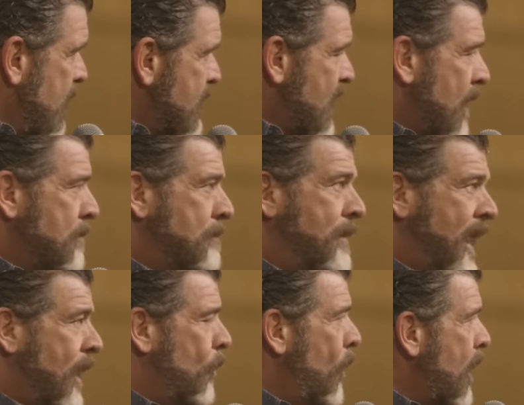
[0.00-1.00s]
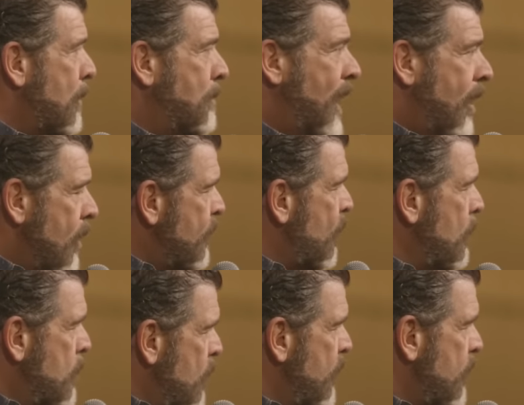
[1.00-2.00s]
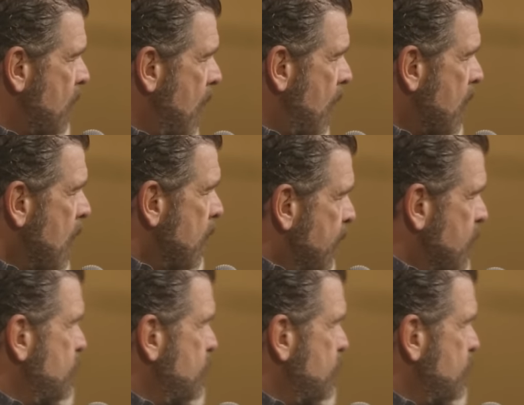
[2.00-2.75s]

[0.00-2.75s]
It's like, man, what a powerful move of God that you